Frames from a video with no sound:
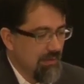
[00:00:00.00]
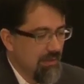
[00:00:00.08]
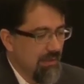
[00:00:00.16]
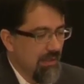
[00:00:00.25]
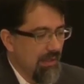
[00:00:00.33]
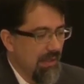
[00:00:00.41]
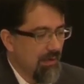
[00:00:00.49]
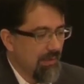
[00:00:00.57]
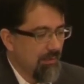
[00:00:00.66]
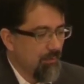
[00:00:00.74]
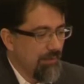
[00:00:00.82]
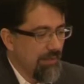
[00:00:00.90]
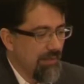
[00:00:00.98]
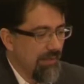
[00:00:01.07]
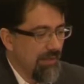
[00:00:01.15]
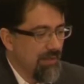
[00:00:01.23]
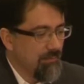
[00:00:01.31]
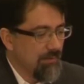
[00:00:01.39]
how can we
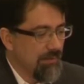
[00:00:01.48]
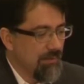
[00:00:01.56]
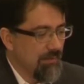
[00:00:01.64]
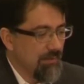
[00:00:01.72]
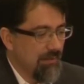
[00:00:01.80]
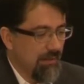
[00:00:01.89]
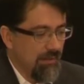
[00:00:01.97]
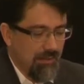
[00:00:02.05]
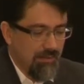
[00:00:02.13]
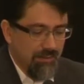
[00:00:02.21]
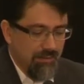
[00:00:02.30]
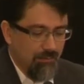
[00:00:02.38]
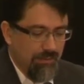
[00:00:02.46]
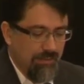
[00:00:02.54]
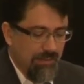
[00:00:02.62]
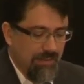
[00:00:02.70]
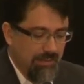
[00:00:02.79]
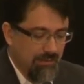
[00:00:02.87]
enable it and how can we
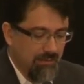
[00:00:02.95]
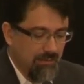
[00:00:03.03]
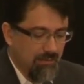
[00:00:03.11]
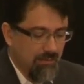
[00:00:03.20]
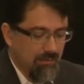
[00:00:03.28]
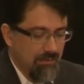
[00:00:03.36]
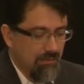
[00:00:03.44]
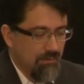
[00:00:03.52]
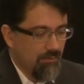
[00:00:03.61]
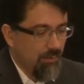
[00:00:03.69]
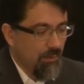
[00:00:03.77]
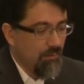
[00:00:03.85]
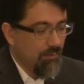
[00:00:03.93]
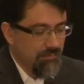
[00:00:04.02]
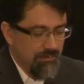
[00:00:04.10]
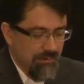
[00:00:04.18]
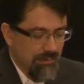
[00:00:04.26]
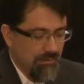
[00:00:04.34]
let it grow
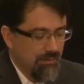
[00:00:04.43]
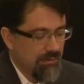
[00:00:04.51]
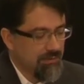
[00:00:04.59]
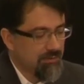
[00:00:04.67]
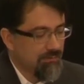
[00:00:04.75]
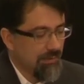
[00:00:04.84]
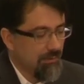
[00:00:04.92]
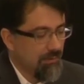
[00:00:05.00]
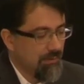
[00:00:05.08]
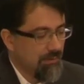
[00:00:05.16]
in each of our